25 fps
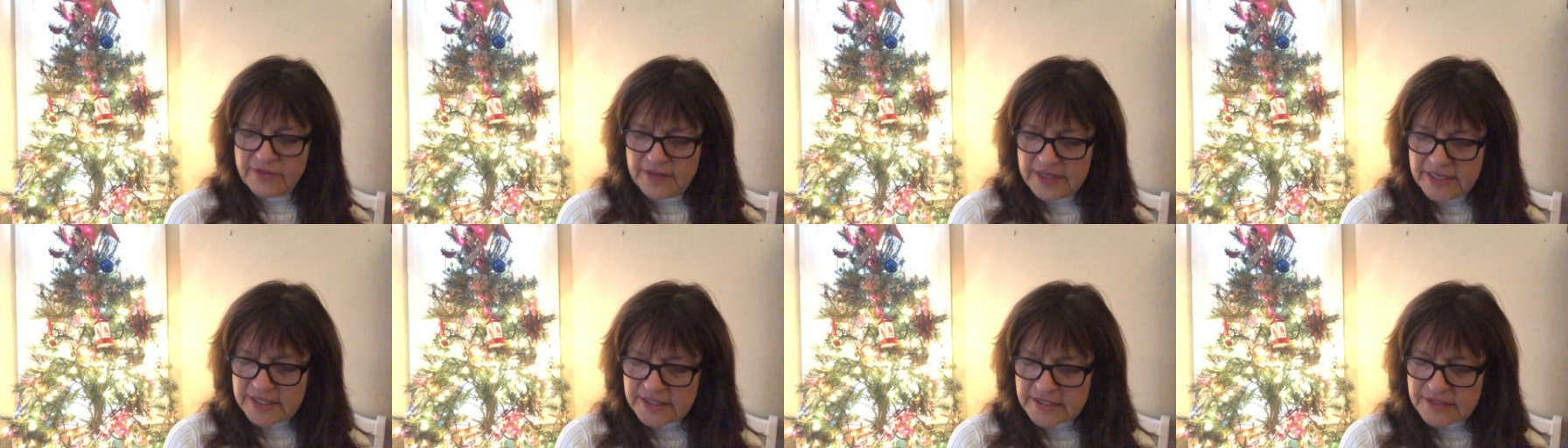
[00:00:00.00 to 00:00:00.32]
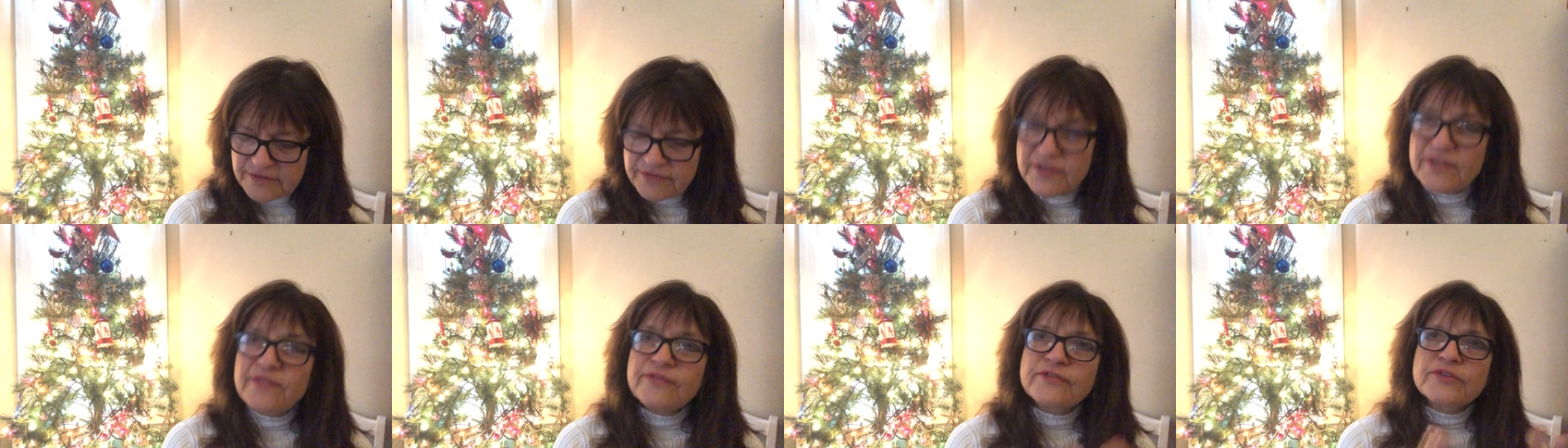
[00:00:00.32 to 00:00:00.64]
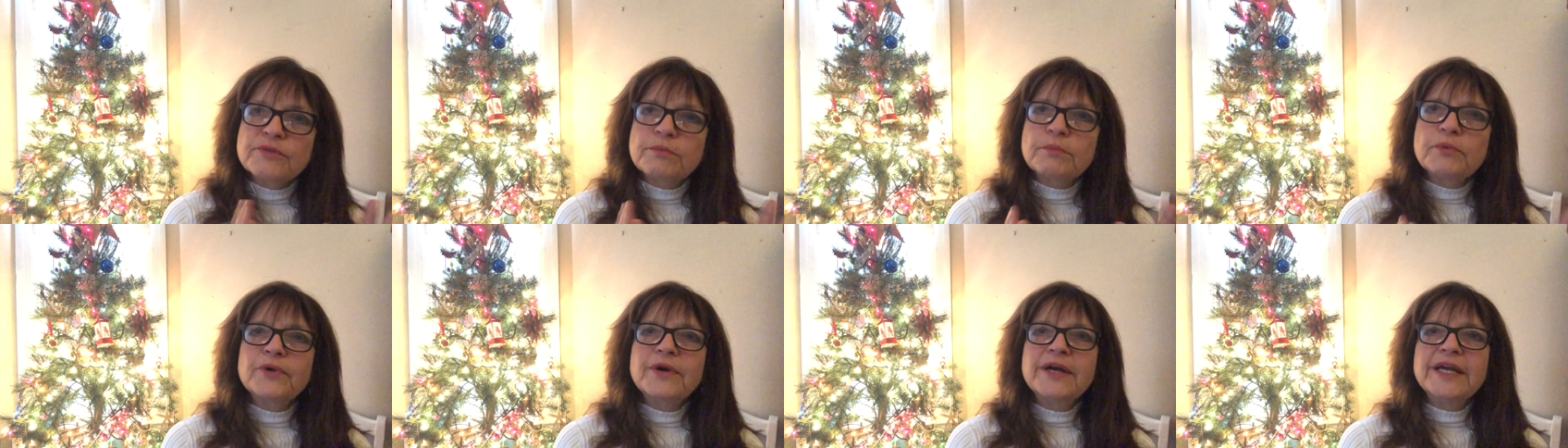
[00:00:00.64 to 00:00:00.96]
this
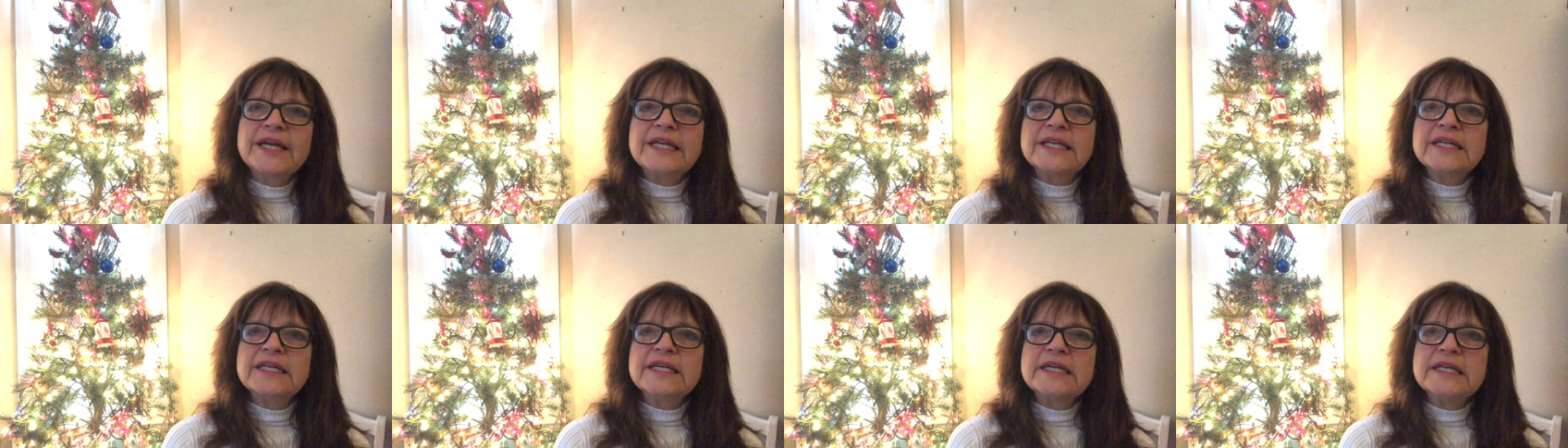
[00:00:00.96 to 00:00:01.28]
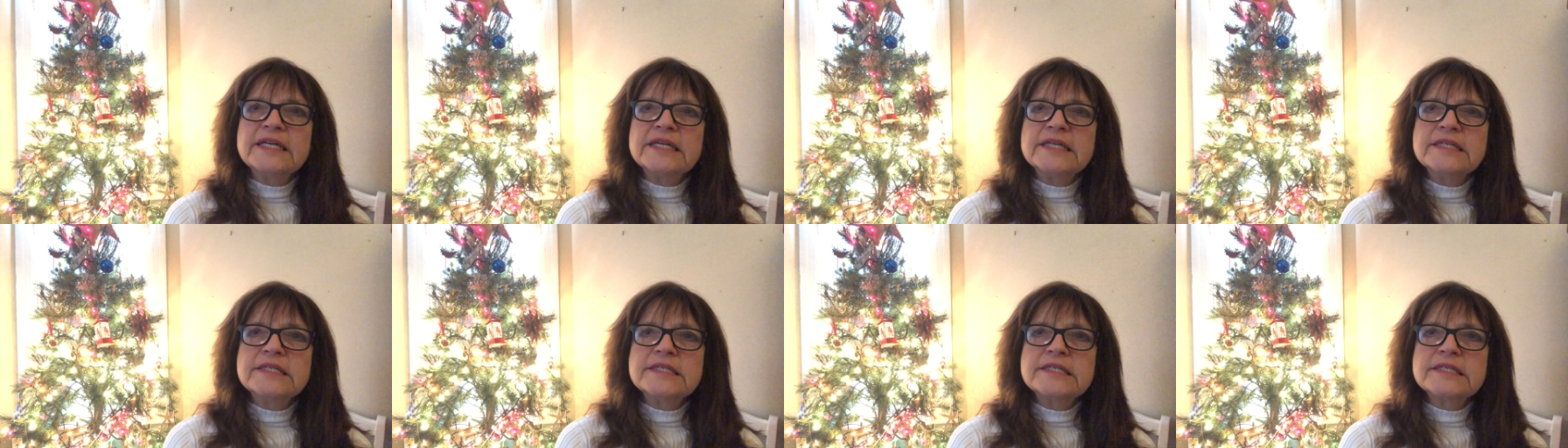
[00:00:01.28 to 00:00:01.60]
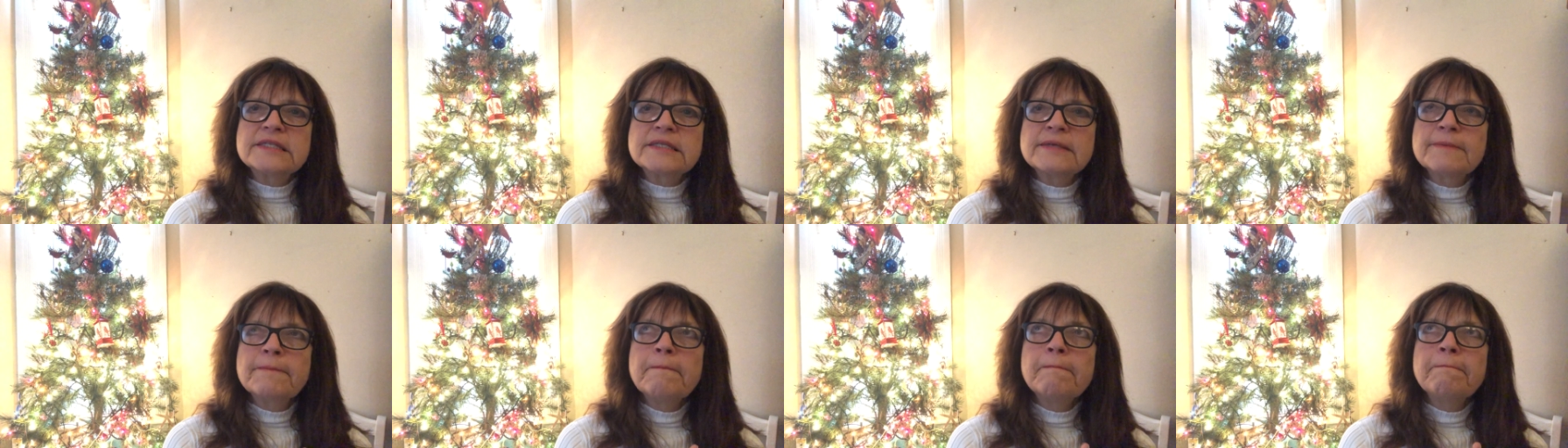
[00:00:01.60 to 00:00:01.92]
fifth point
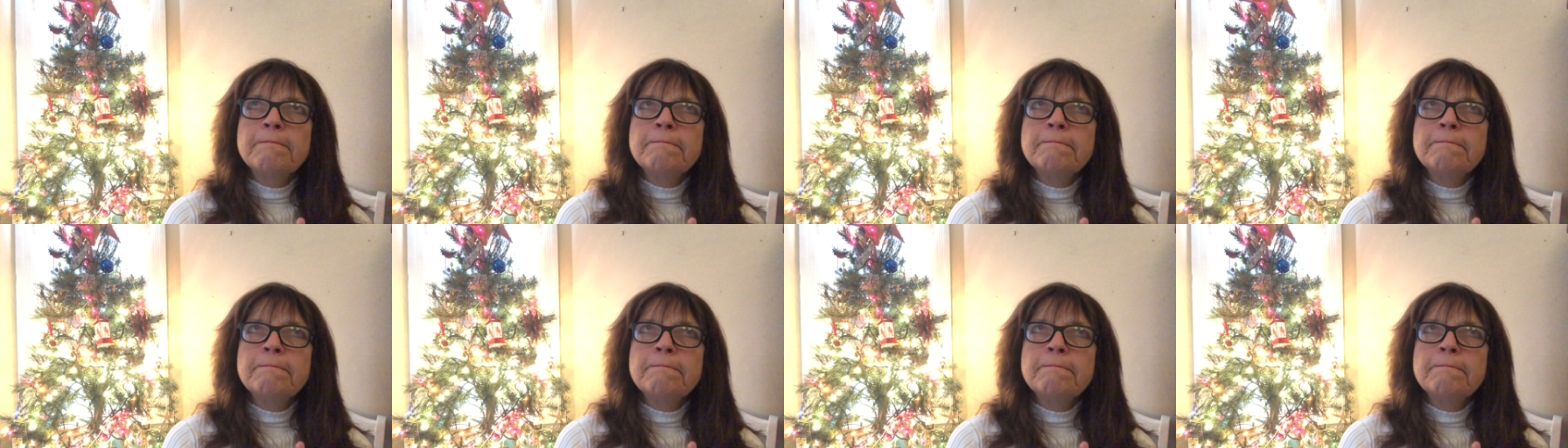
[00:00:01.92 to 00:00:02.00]
is